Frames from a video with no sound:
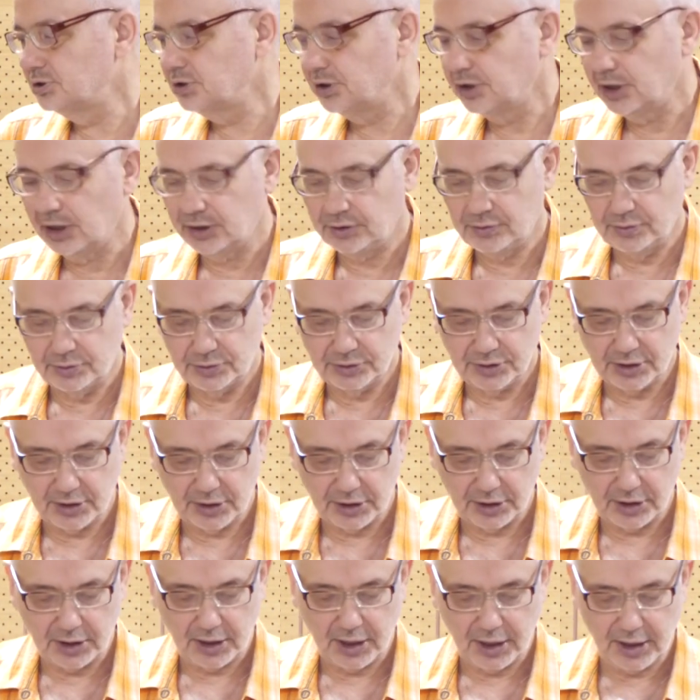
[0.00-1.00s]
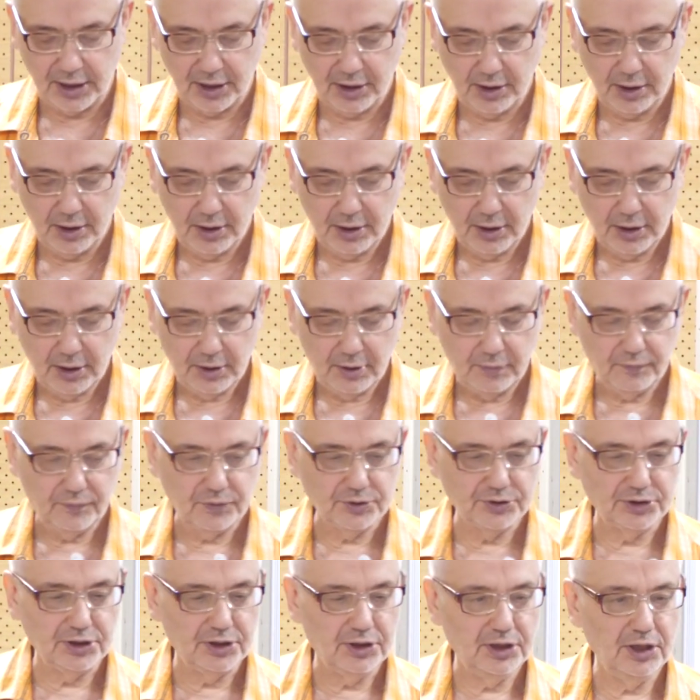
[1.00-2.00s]
the radius Ri
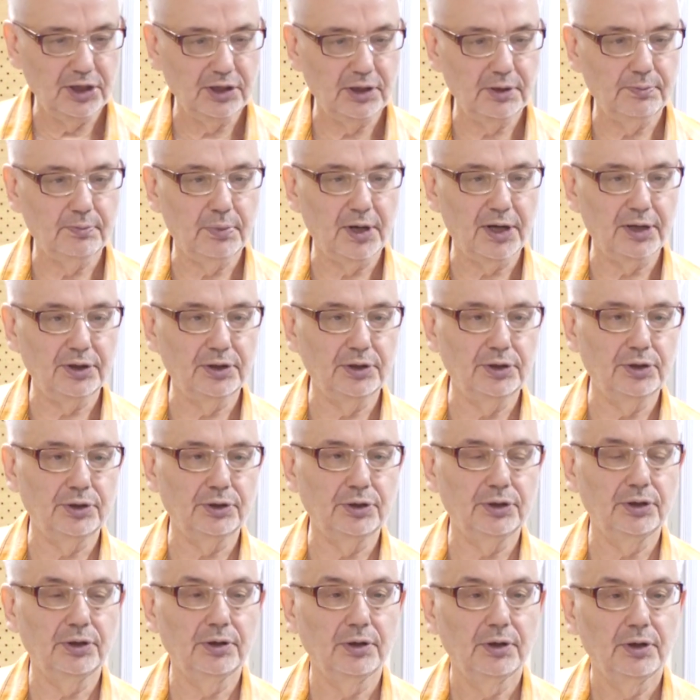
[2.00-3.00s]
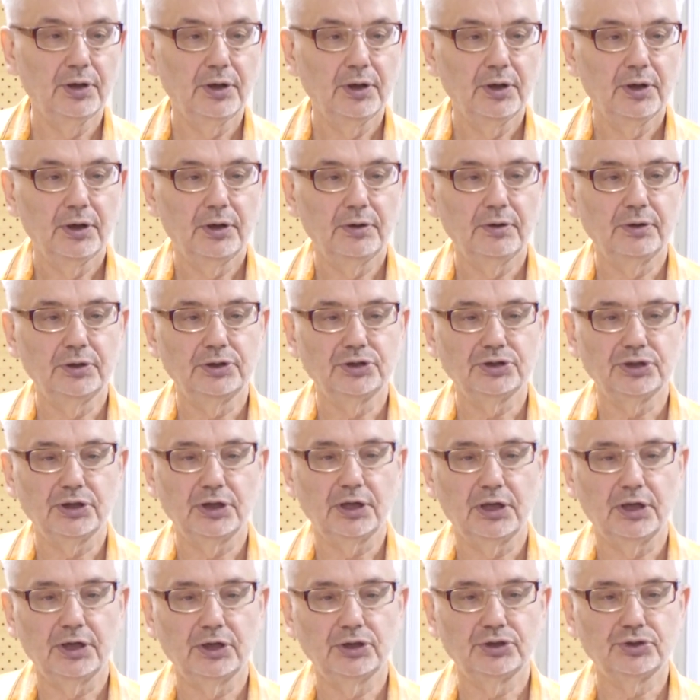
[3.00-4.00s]
for the inner boundary, which
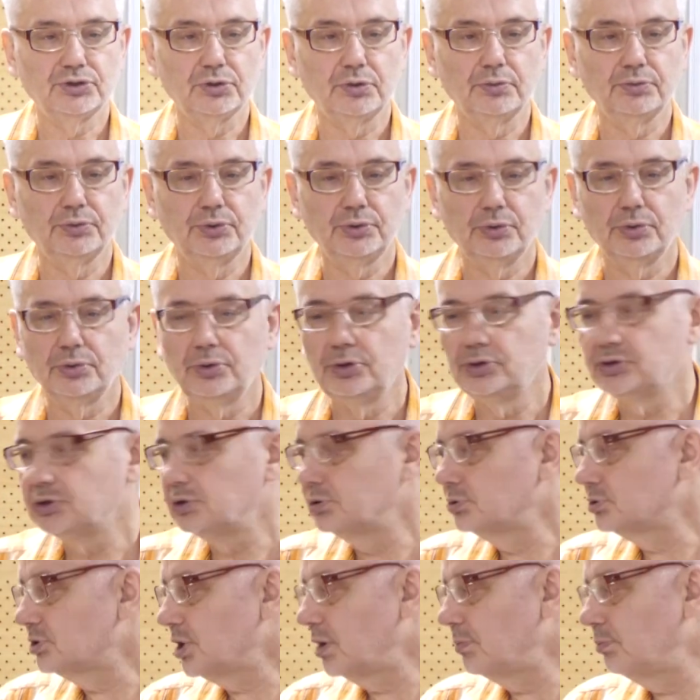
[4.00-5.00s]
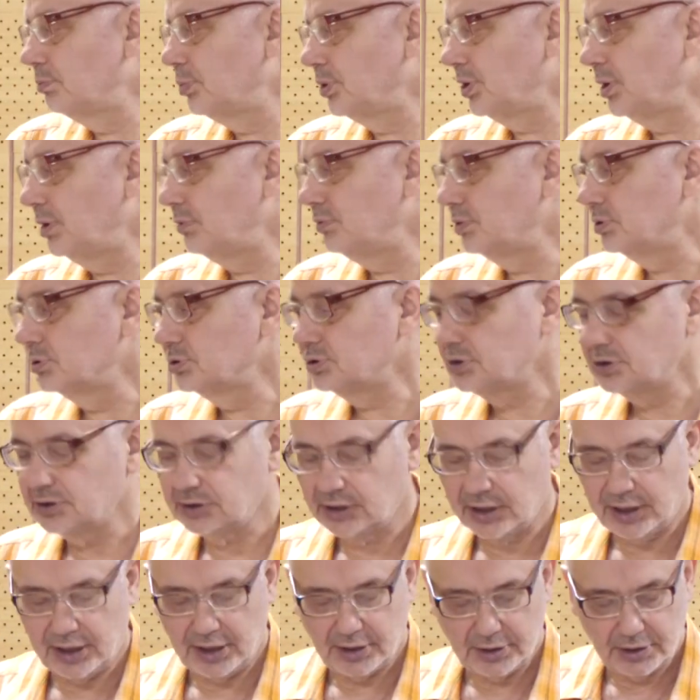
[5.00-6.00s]
I showed you in some previous
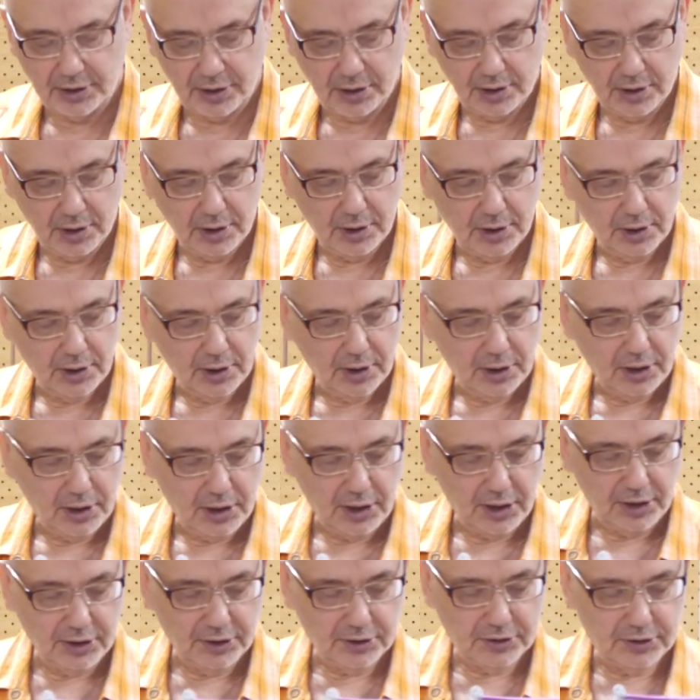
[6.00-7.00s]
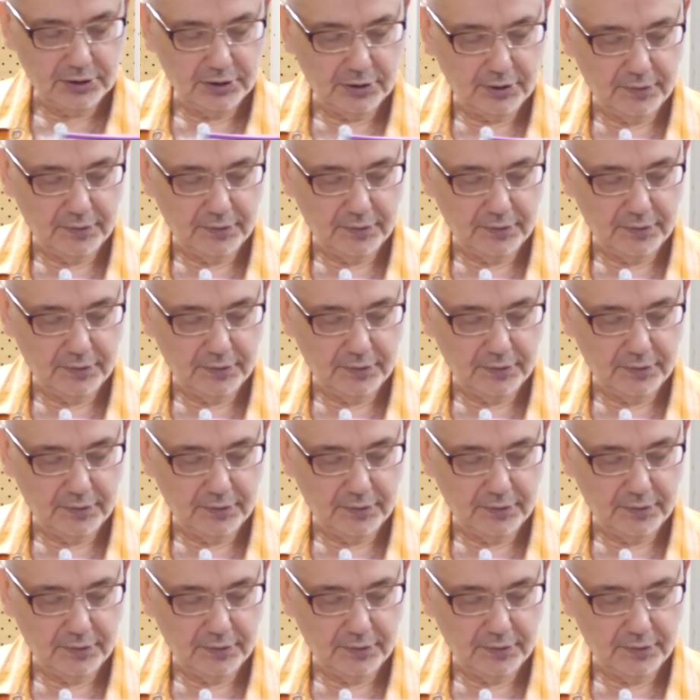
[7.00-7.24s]
slide. And